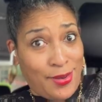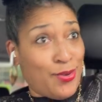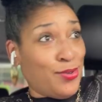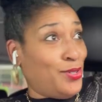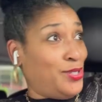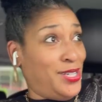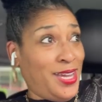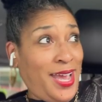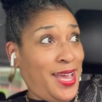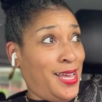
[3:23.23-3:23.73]
or
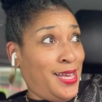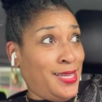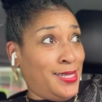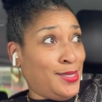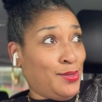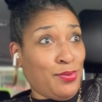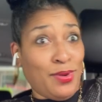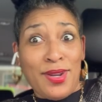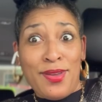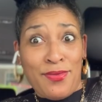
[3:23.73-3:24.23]

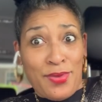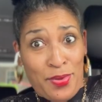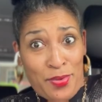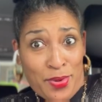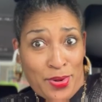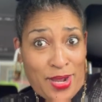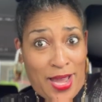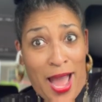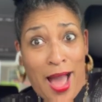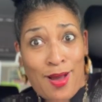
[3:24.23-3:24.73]
shades, whatever you
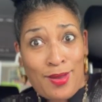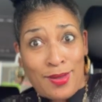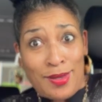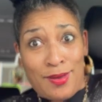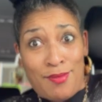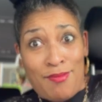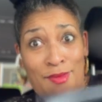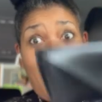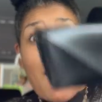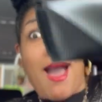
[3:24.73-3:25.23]
want to call
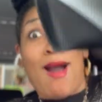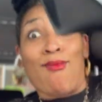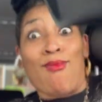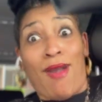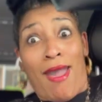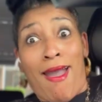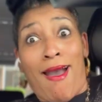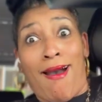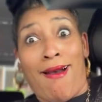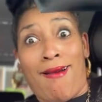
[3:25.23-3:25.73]
them. Ah, well.